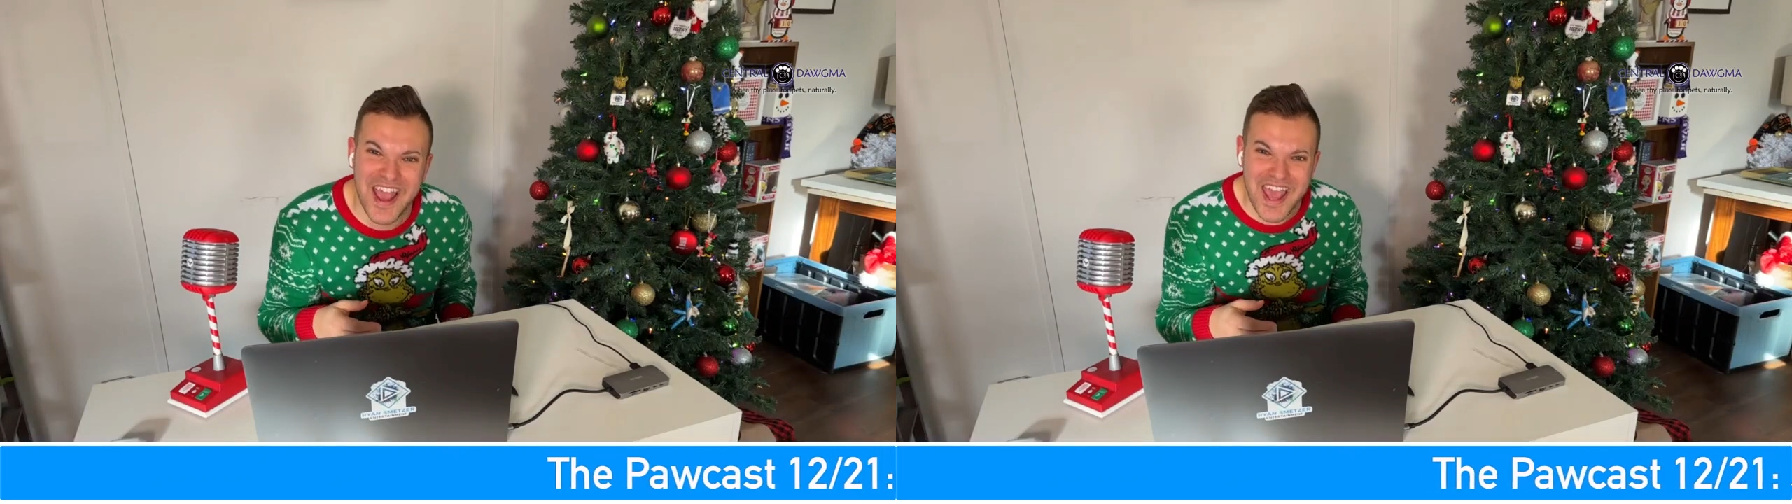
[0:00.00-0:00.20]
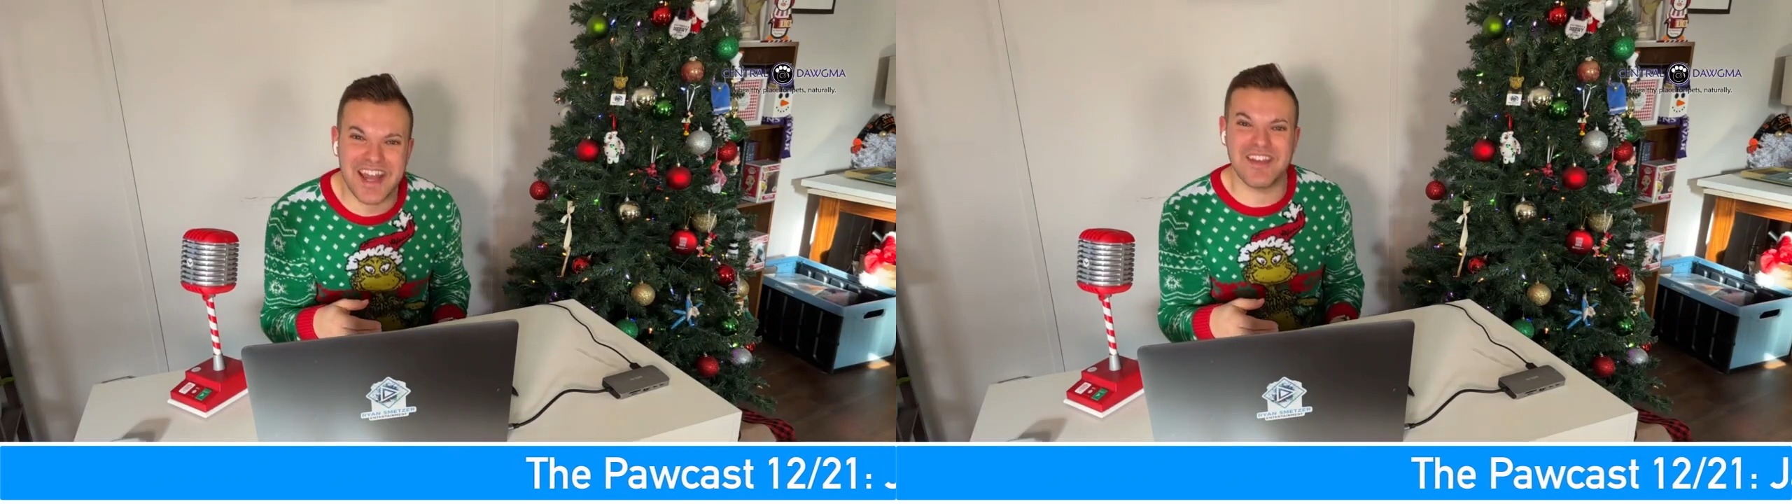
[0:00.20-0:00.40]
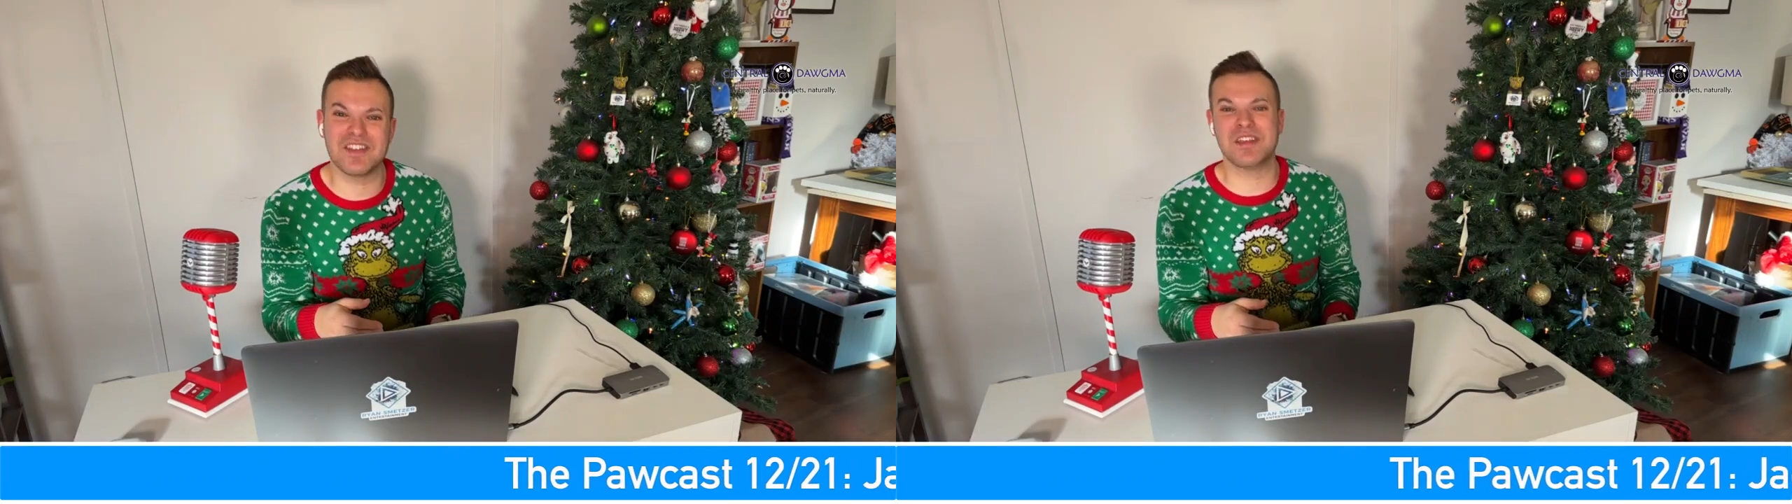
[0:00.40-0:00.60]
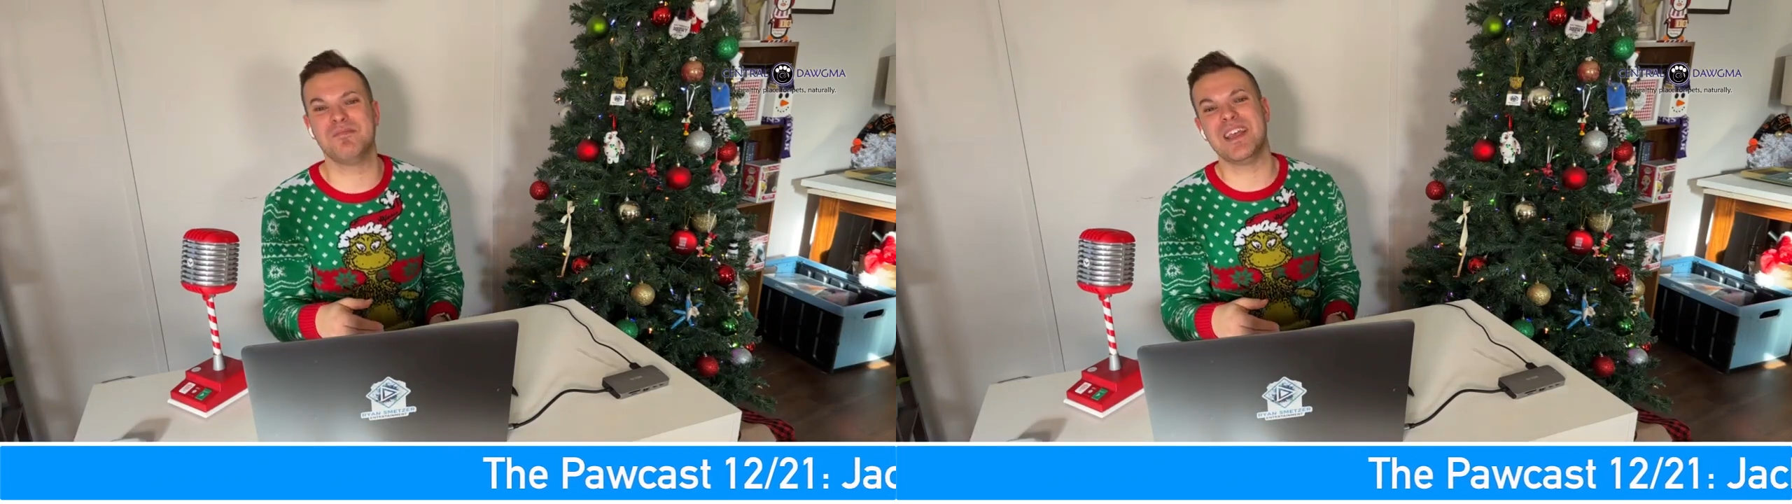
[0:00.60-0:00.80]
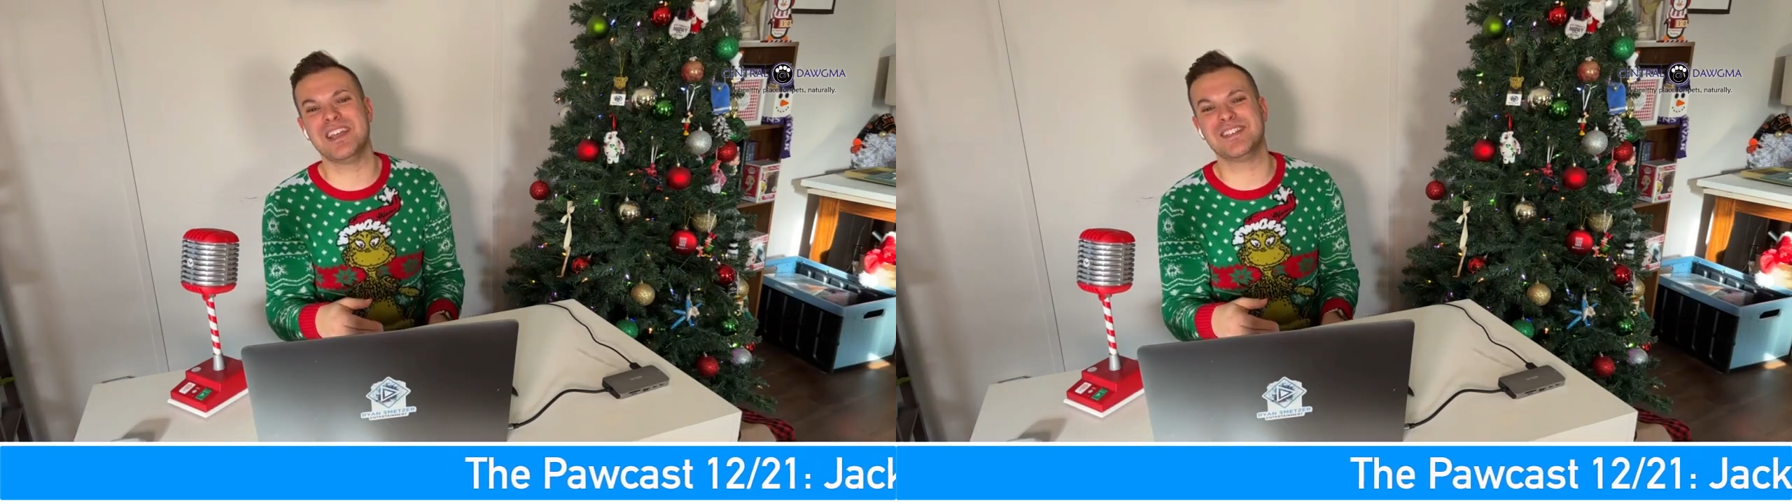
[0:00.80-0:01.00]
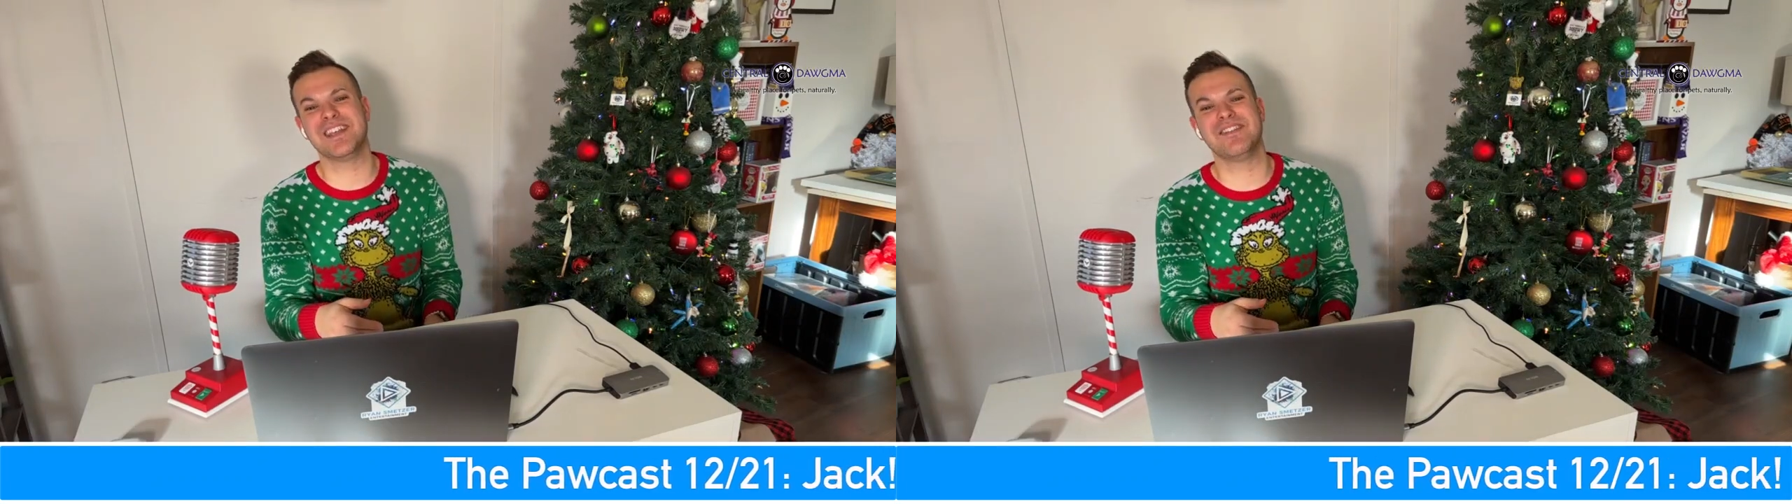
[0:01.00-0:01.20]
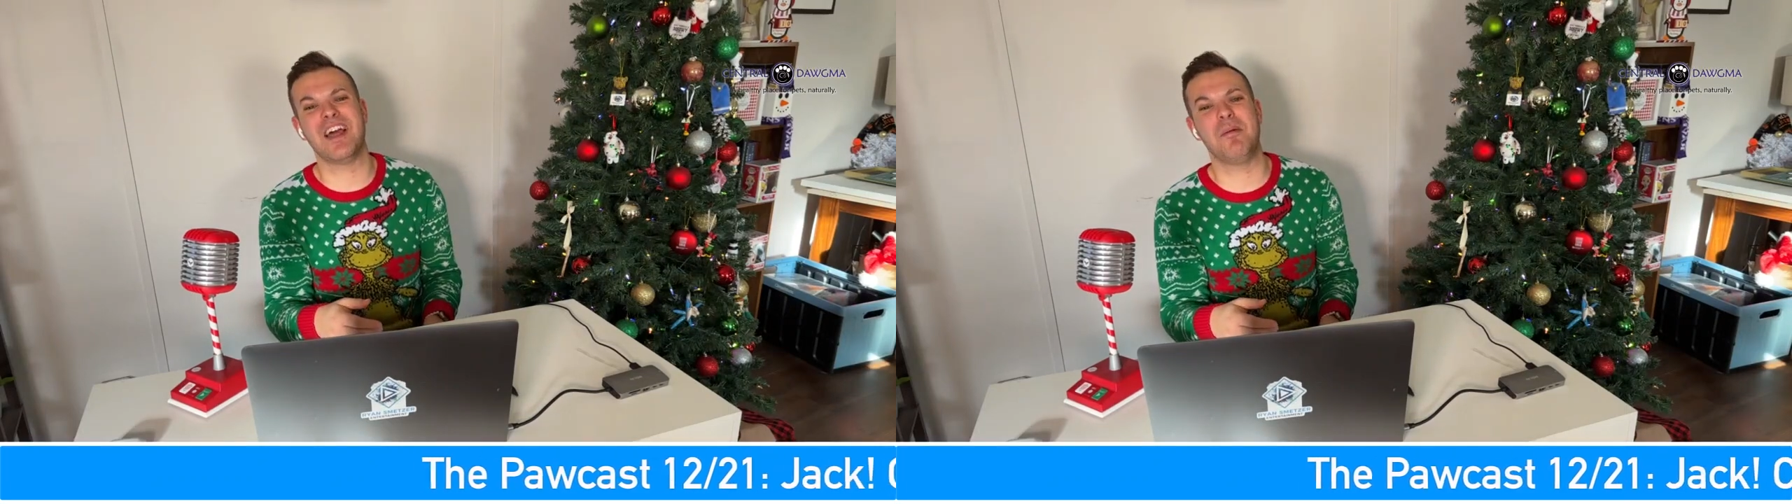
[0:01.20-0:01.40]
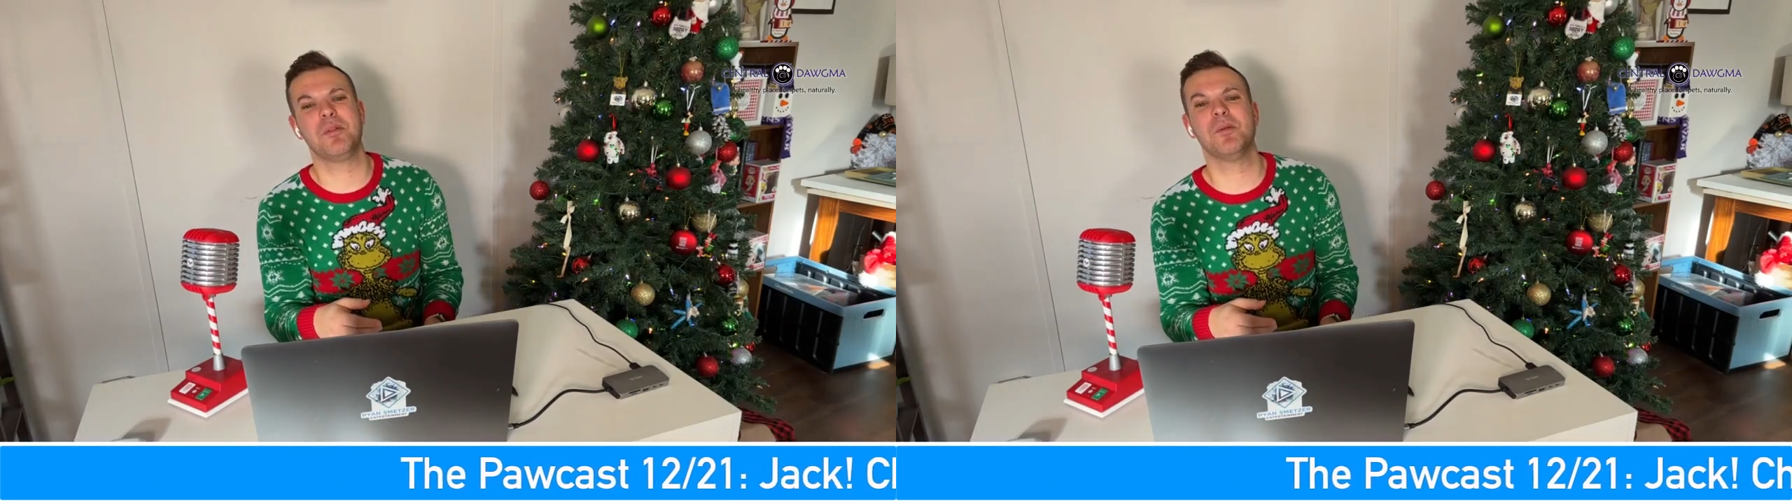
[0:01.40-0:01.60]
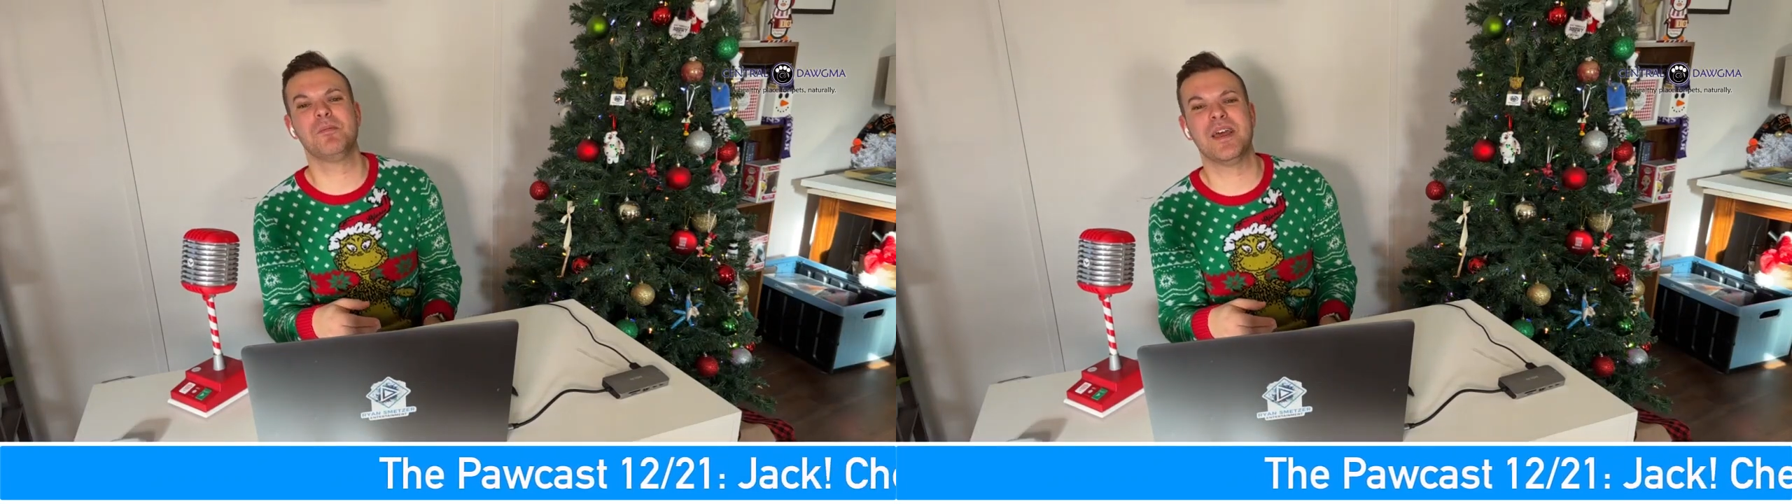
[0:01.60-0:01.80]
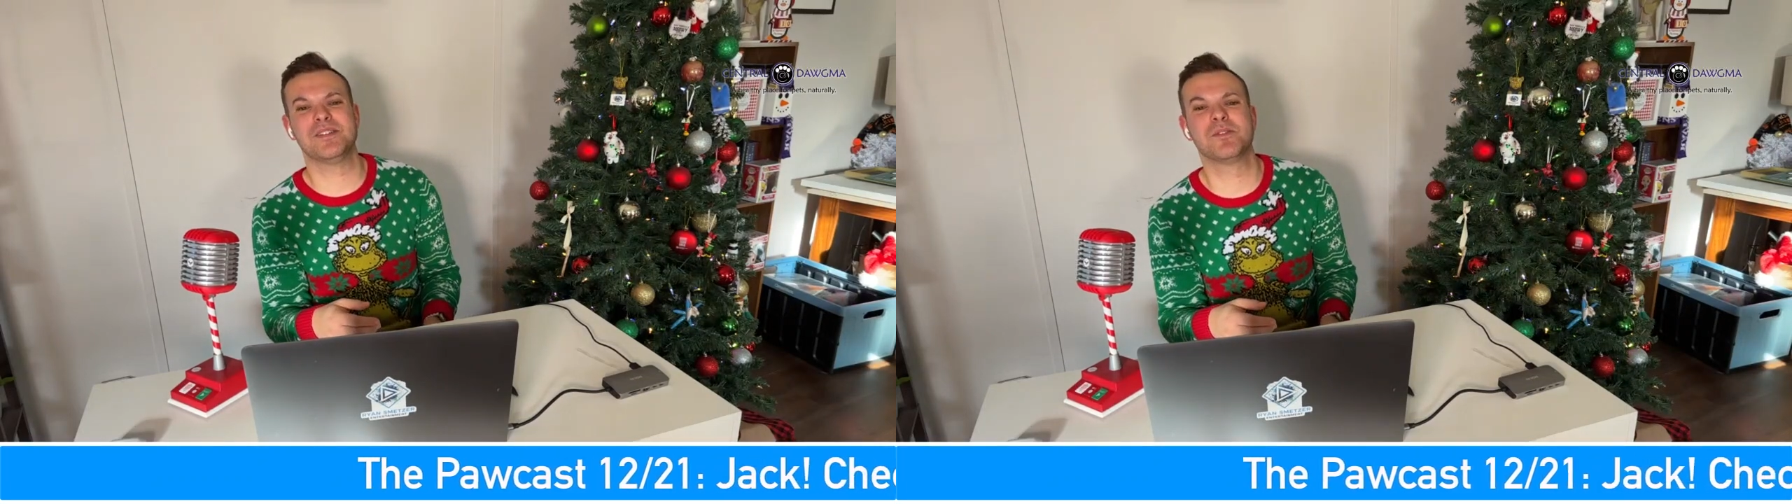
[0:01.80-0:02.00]
any of the amazing adoptable
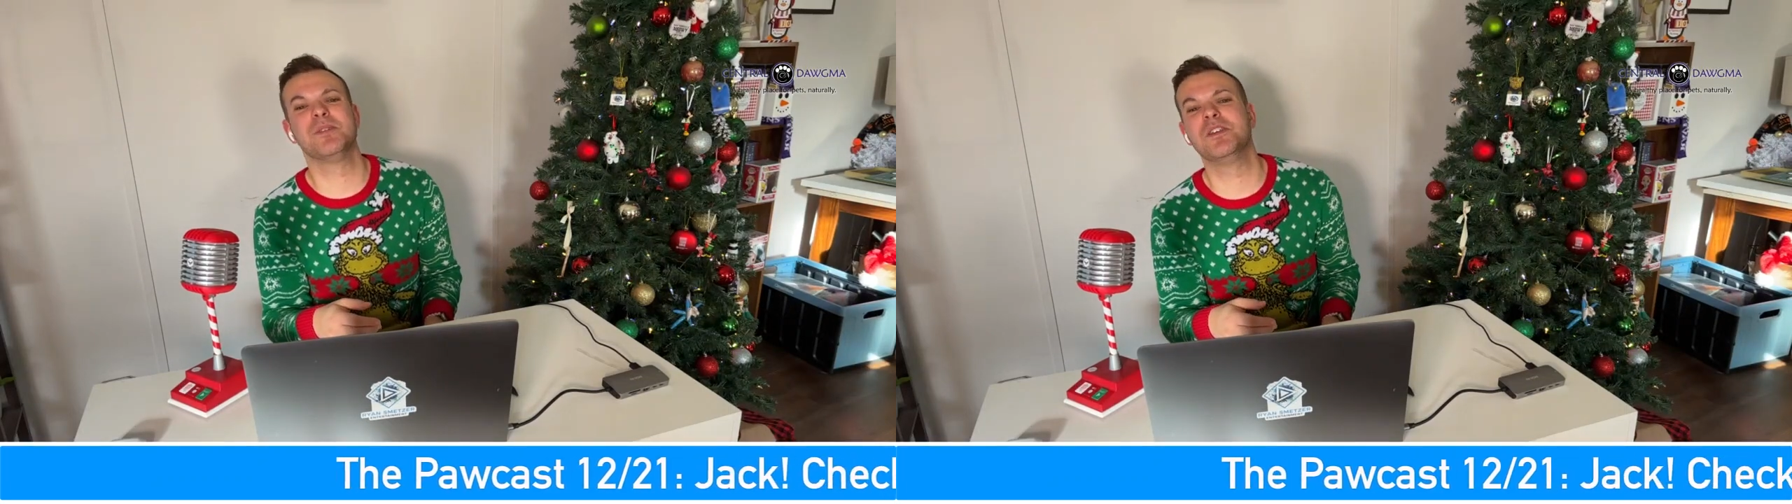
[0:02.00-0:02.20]
pets from the